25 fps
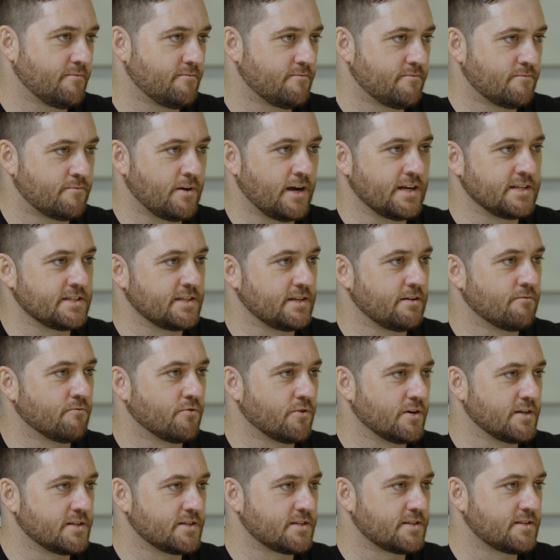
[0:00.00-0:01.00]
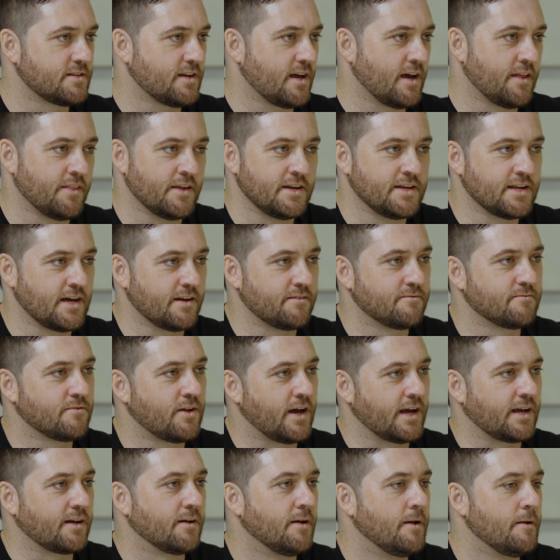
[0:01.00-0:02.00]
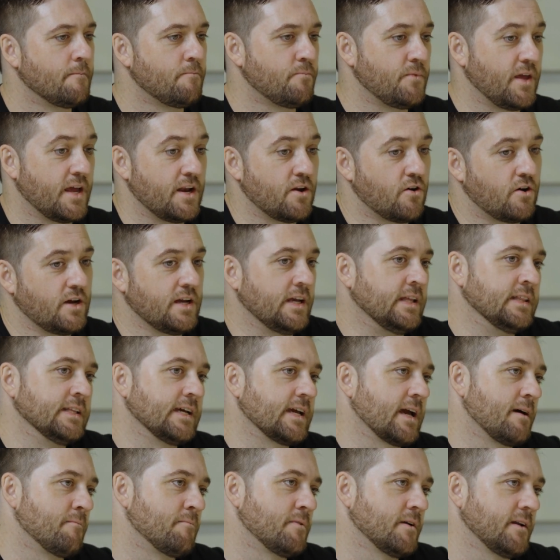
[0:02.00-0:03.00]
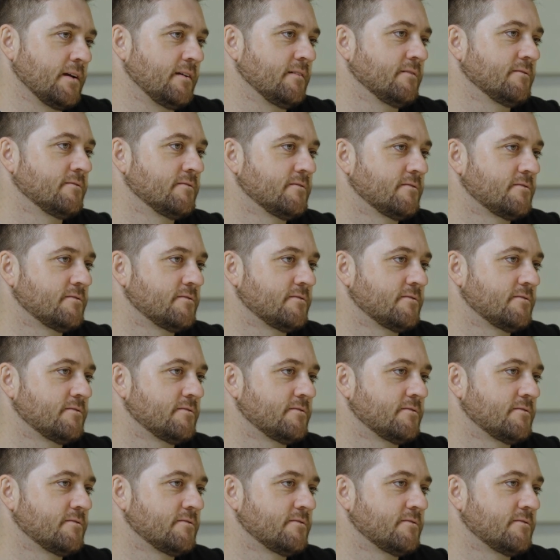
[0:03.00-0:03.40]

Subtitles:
raise the invoice, and then done. Like, they're not in the company.